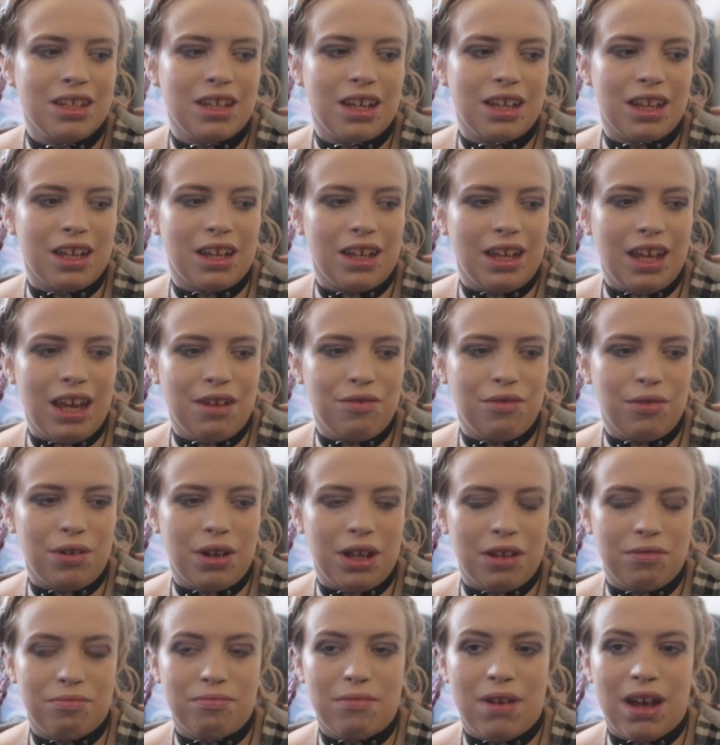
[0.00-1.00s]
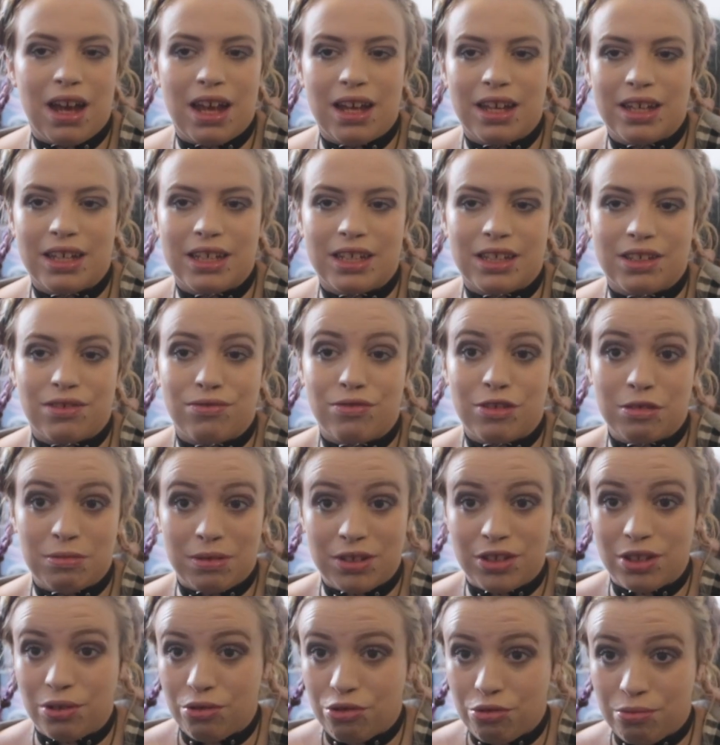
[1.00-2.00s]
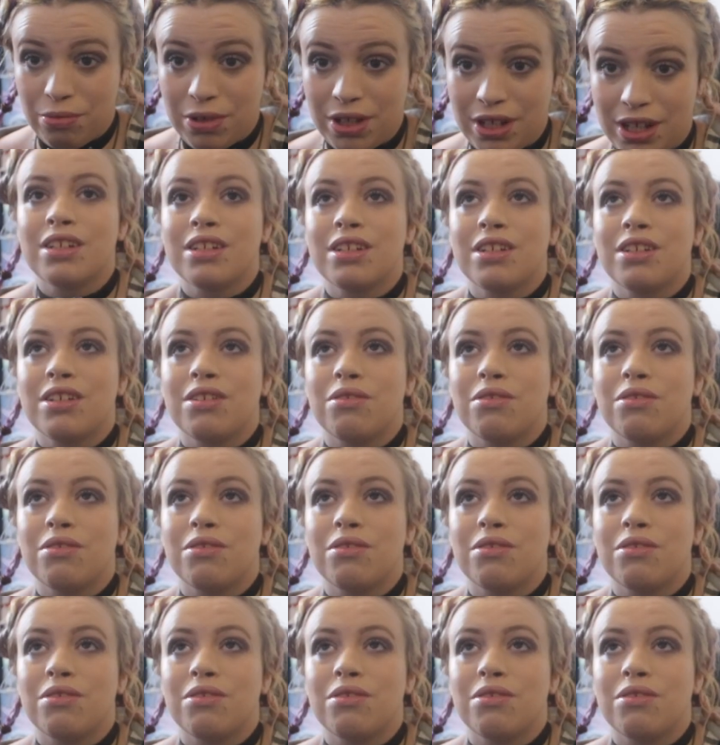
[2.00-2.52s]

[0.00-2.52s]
Like, everyone I've met is through my social media.